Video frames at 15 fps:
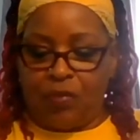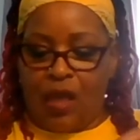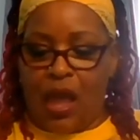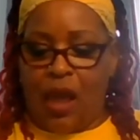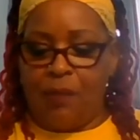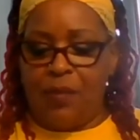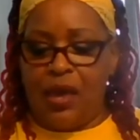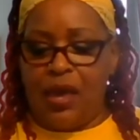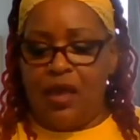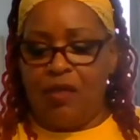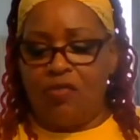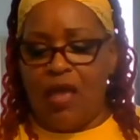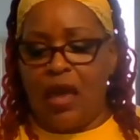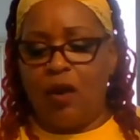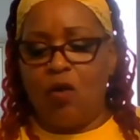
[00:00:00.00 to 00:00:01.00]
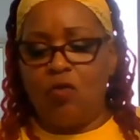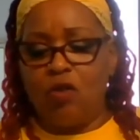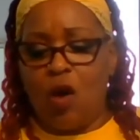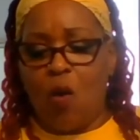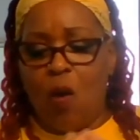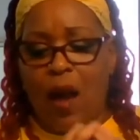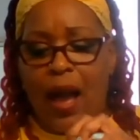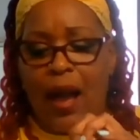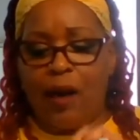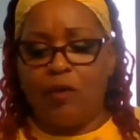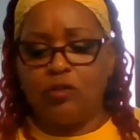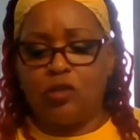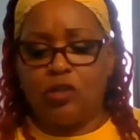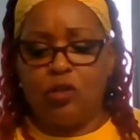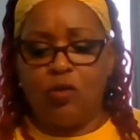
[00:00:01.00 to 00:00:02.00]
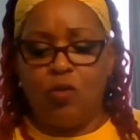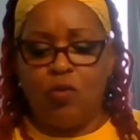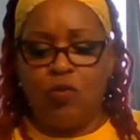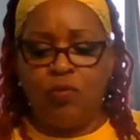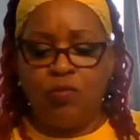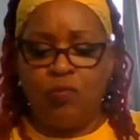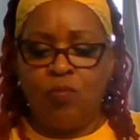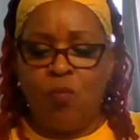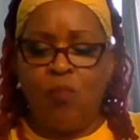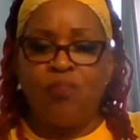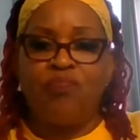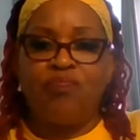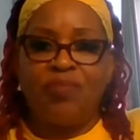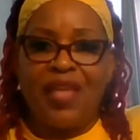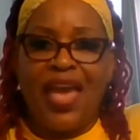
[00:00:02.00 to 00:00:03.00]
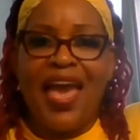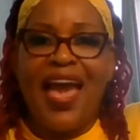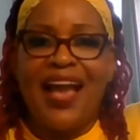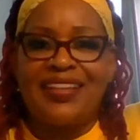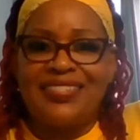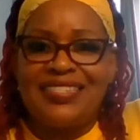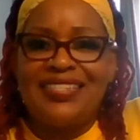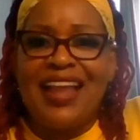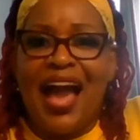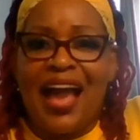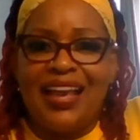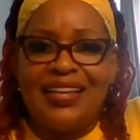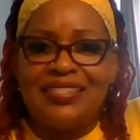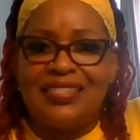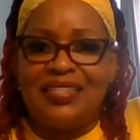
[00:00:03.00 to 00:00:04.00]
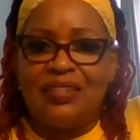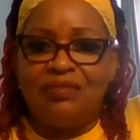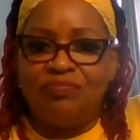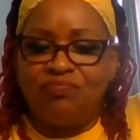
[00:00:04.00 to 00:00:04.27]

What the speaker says: I mean, they don't know how to act nice.